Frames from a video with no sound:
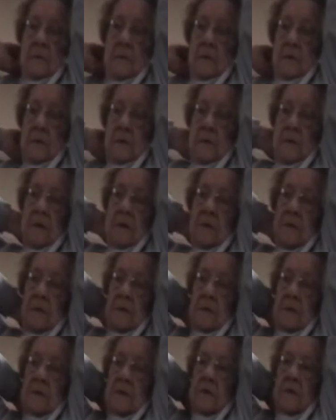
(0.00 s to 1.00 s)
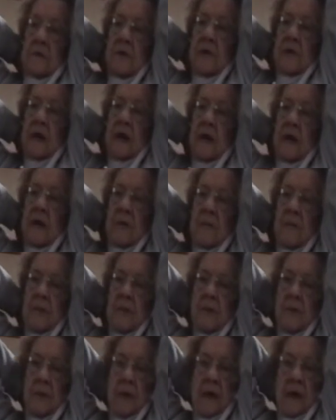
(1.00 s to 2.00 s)
Some certain kind of
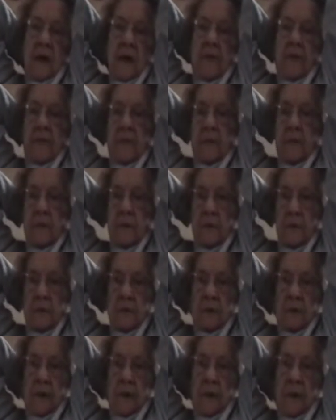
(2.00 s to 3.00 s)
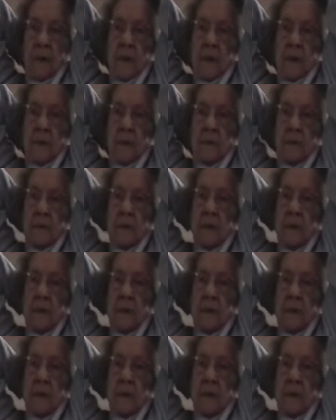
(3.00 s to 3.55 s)
meat we had, you know, they wanted,